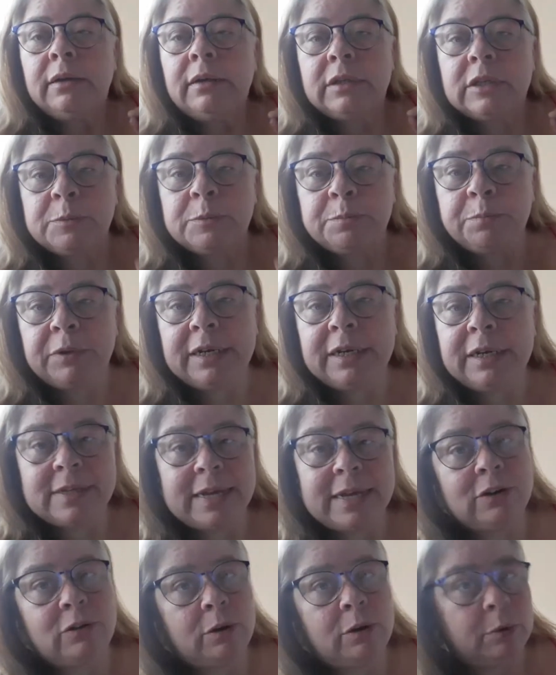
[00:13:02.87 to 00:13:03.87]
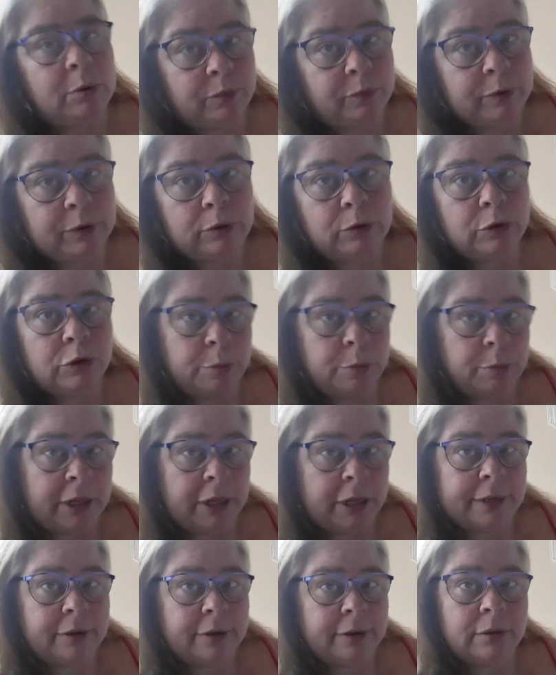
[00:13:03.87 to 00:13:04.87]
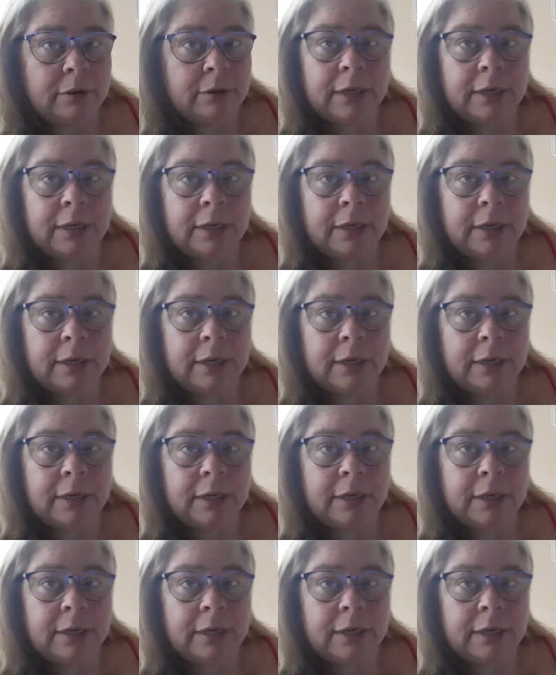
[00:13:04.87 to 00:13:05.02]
The spleen is actually what filters your blood,